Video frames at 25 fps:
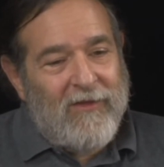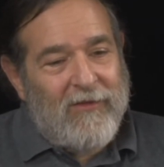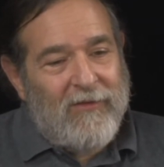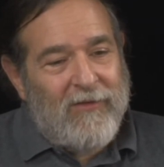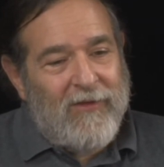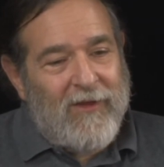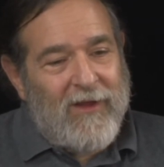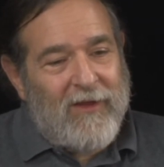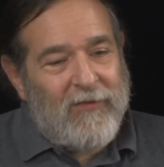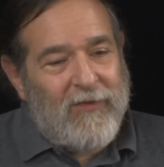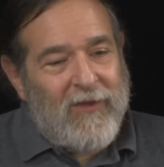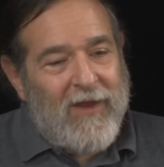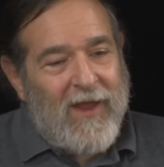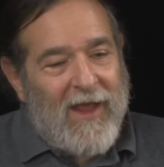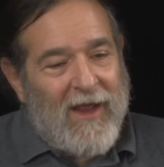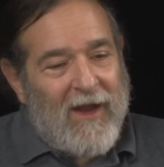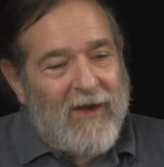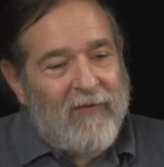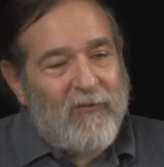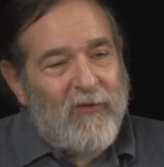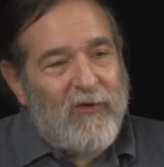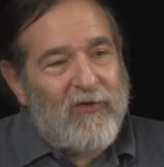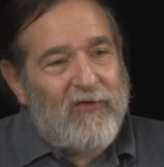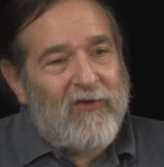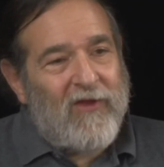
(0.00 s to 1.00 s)
that the
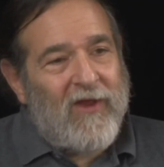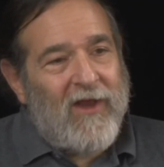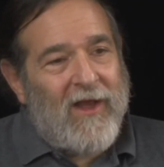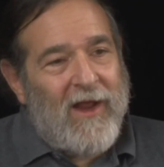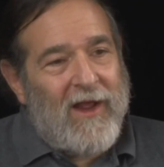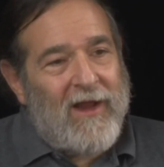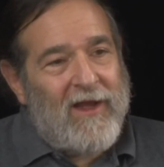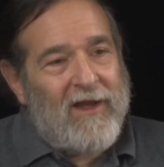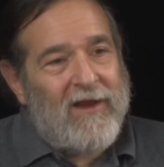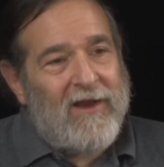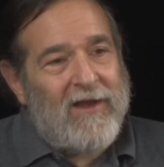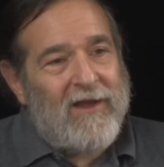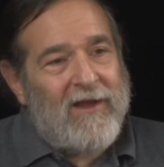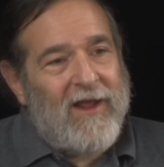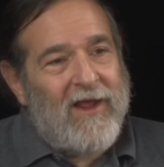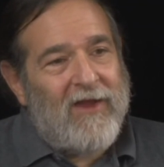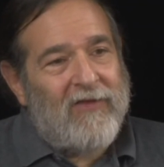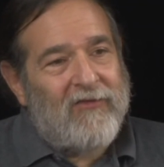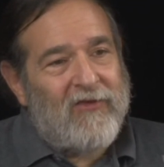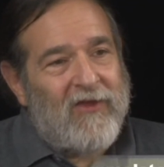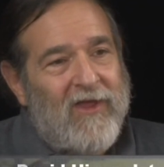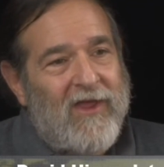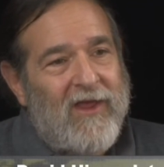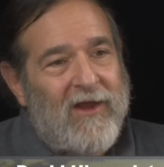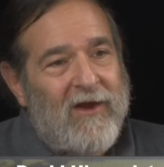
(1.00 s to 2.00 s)
average Canadian
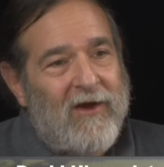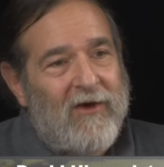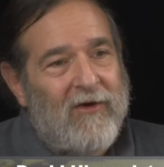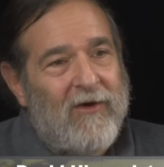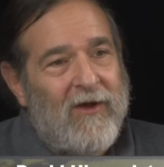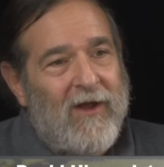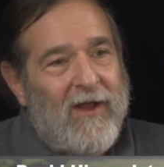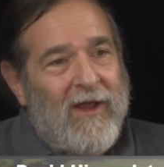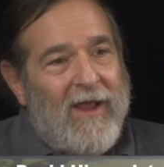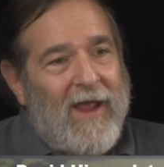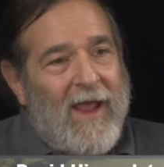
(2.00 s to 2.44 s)
gets care